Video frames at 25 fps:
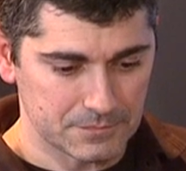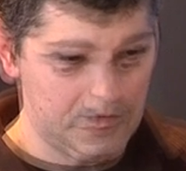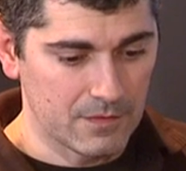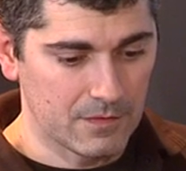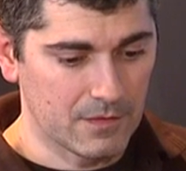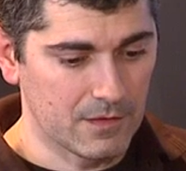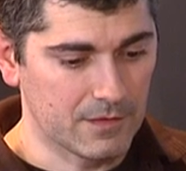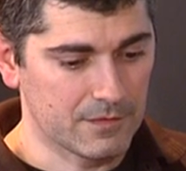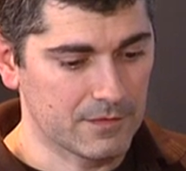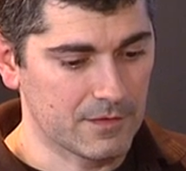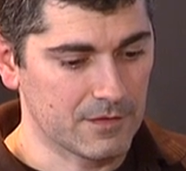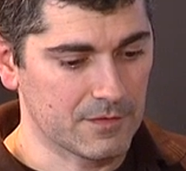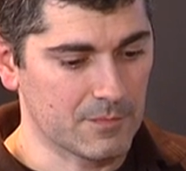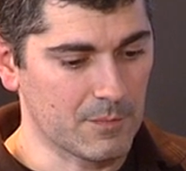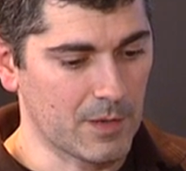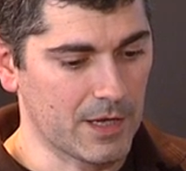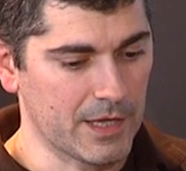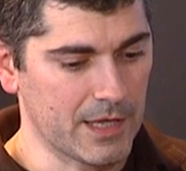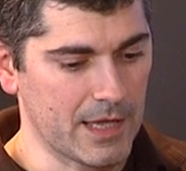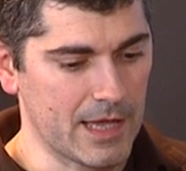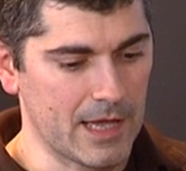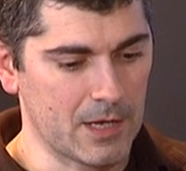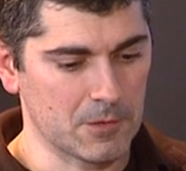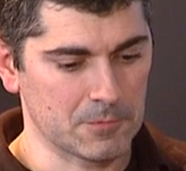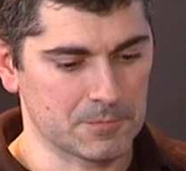This is
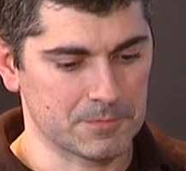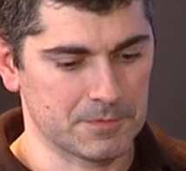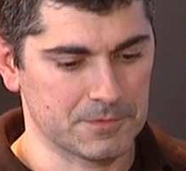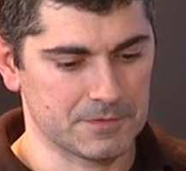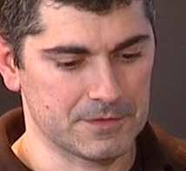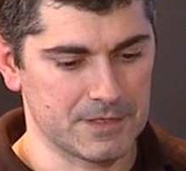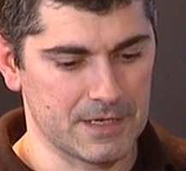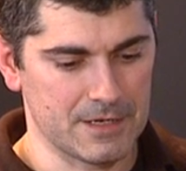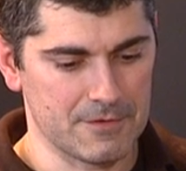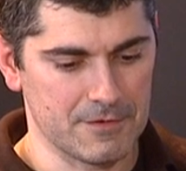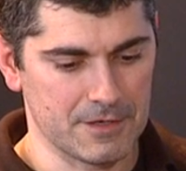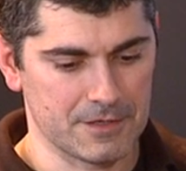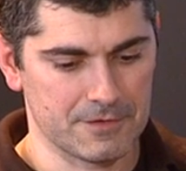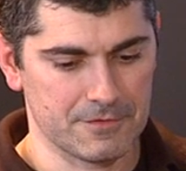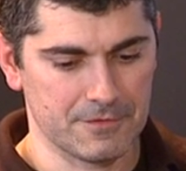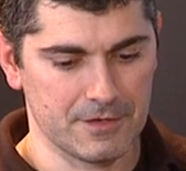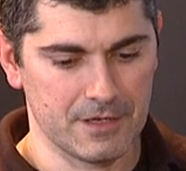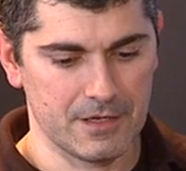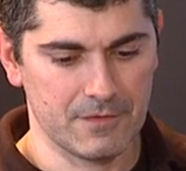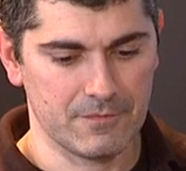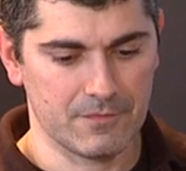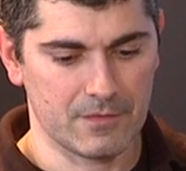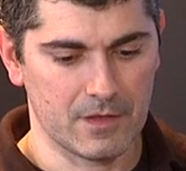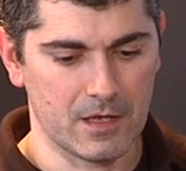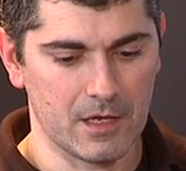my output
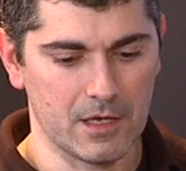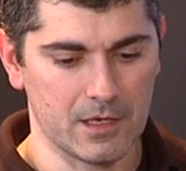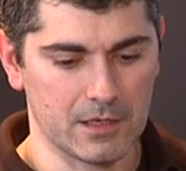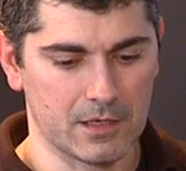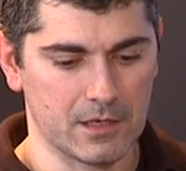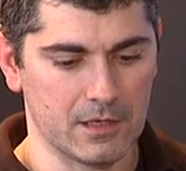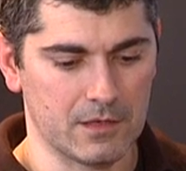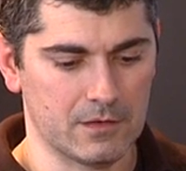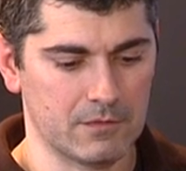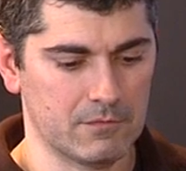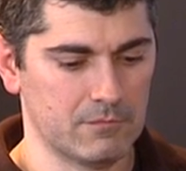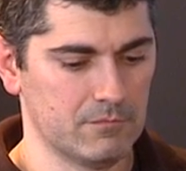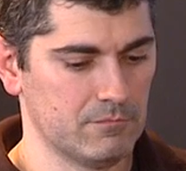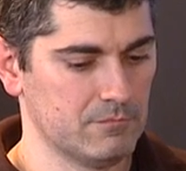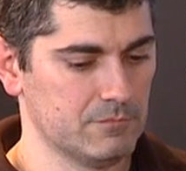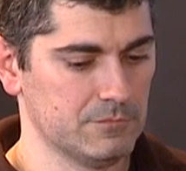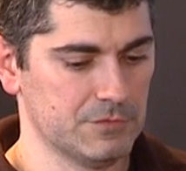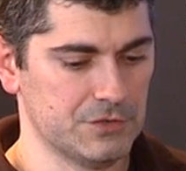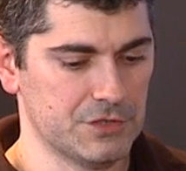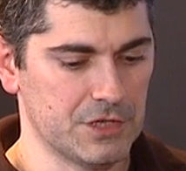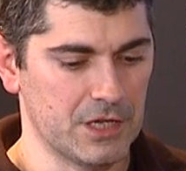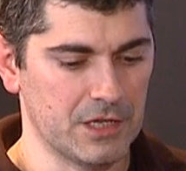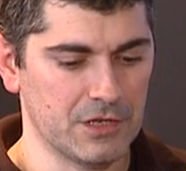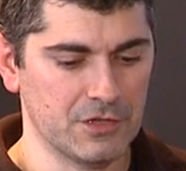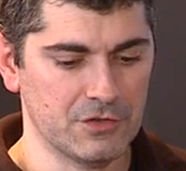directory that I can
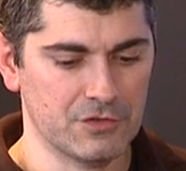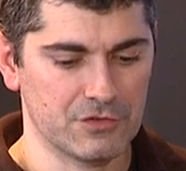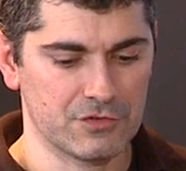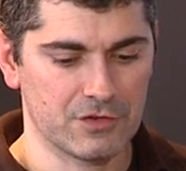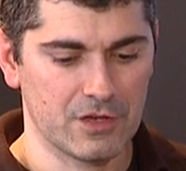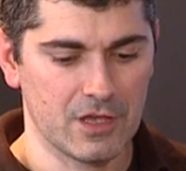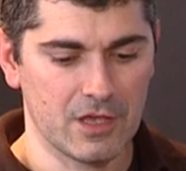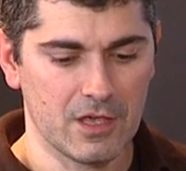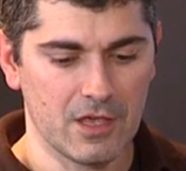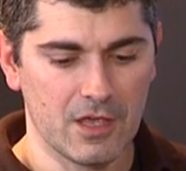change.